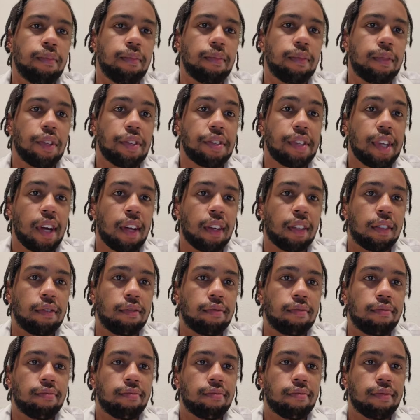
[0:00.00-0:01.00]
sell,
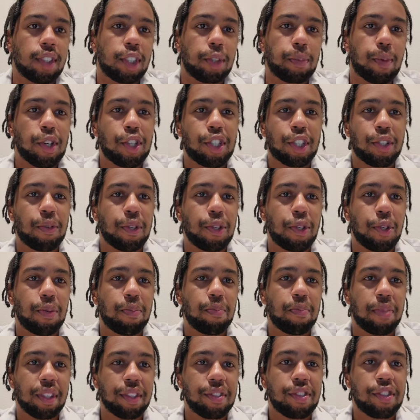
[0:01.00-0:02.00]
especially when you
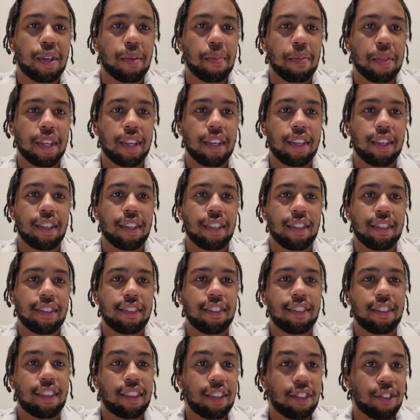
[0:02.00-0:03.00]
build something
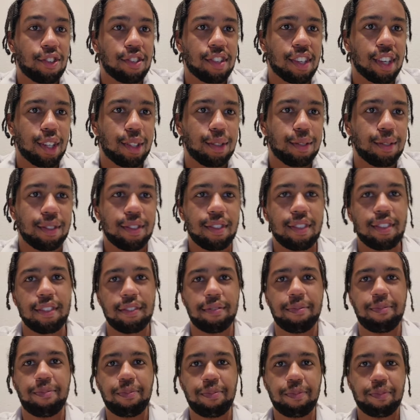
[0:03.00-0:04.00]
yourself.
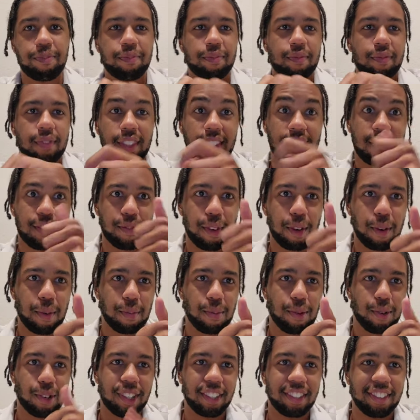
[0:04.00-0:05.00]
It's very
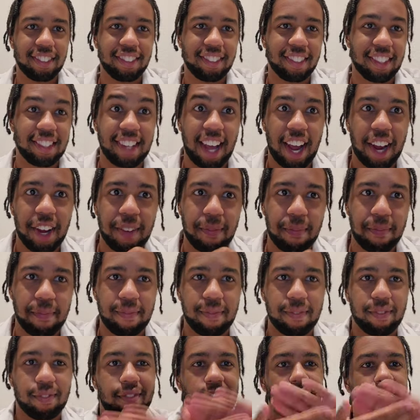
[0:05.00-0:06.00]
important. It's how you
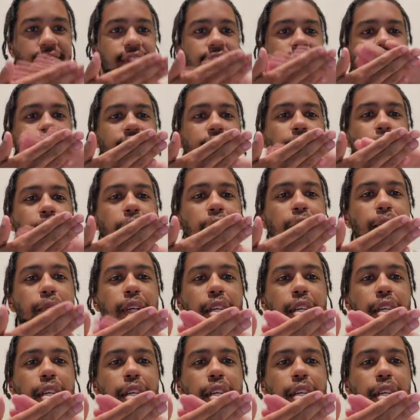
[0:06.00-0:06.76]
get money.